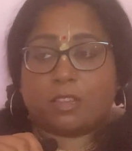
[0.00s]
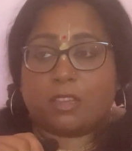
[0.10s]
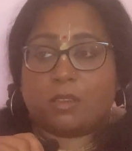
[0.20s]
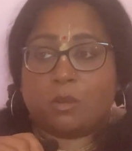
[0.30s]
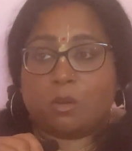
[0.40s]

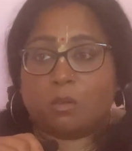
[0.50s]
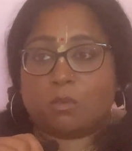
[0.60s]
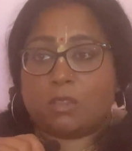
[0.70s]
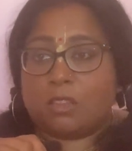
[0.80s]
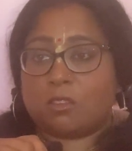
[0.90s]
like, you
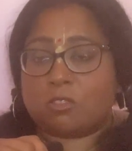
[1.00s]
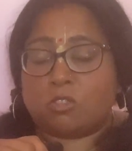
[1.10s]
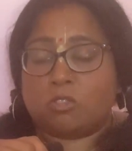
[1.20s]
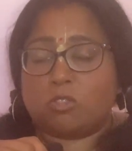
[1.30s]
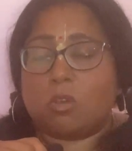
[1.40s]
know, they look
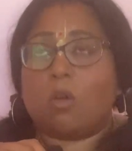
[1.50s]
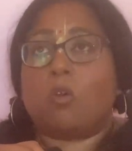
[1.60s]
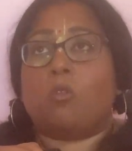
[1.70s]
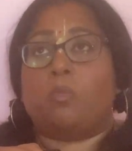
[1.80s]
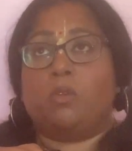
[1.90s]

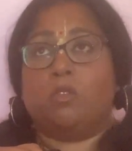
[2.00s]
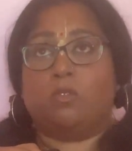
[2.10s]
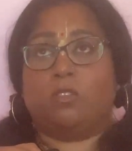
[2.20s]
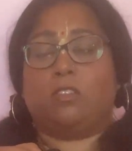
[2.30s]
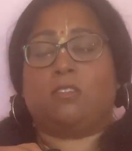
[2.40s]
so
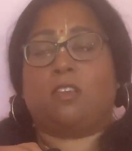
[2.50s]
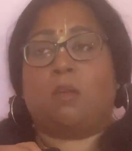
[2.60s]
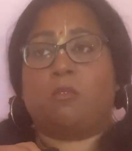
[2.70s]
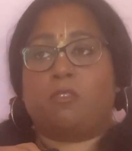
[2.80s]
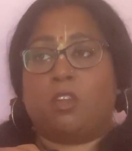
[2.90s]
beautiful this
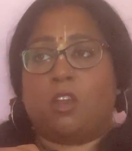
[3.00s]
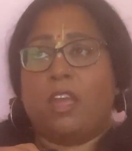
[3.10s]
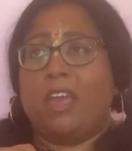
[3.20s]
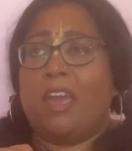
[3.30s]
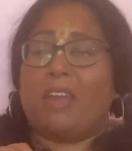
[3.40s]
time of year.
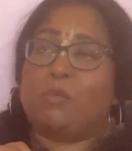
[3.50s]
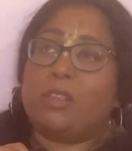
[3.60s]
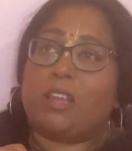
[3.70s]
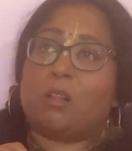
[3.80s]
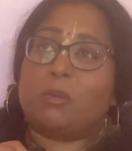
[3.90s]
And
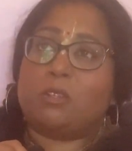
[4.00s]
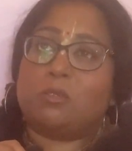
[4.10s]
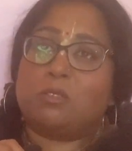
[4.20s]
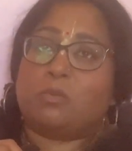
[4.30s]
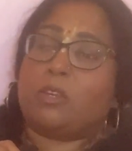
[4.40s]
really, all we
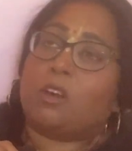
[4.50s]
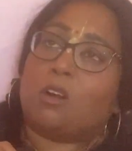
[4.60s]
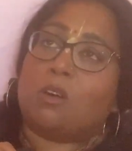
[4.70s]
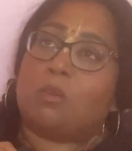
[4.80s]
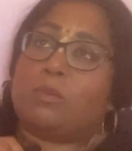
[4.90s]
do is we
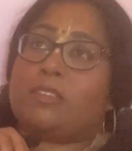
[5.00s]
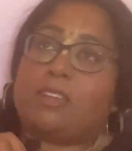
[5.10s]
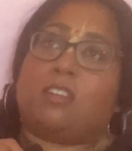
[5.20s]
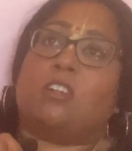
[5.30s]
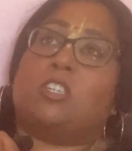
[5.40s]
go, we
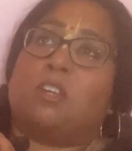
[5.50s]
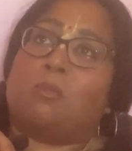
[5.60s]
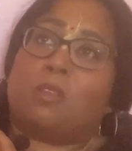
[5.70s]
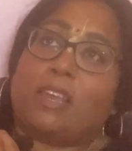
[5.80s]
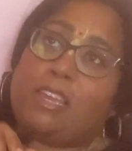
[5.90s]
take
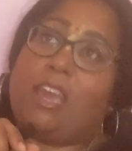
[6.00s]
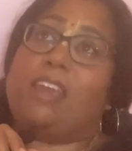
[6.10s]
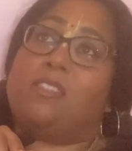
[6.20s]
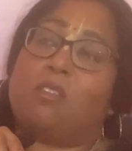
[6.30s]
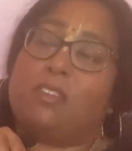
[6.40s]
darshan, we're like,
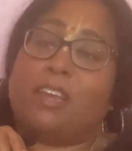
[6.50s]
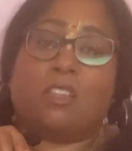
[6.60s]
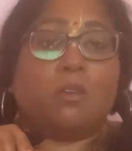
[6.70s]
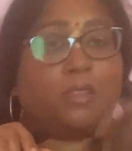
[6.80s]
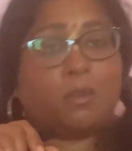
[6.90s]
yay, they're all
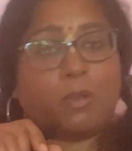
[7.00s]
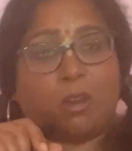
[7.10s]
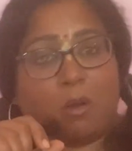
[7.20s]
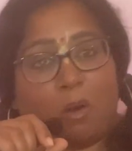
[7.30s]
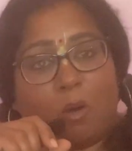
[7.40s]
yellow, and then we
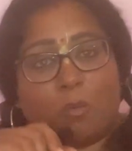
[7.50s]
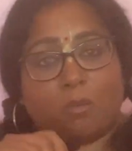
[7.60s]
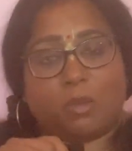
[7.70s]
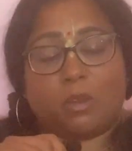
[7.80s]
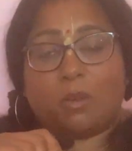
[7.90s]
go
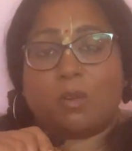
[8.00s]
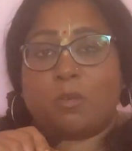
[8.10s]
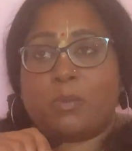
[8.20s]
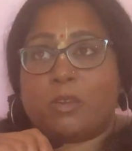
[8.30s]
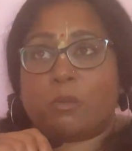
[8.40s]
home. You know, it
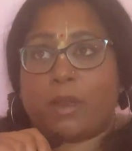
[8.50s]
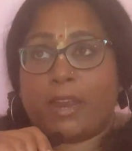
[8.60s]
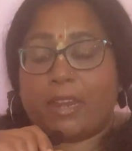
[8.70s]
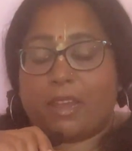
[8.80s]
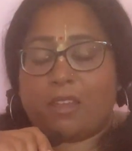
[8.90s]
would be
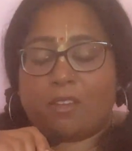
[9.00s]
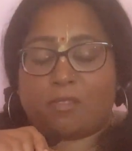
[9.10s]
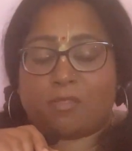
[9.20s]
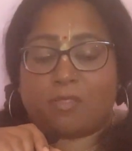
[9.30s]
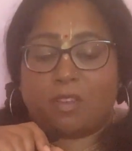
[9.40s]
great
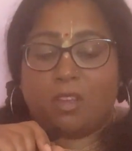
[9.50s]
if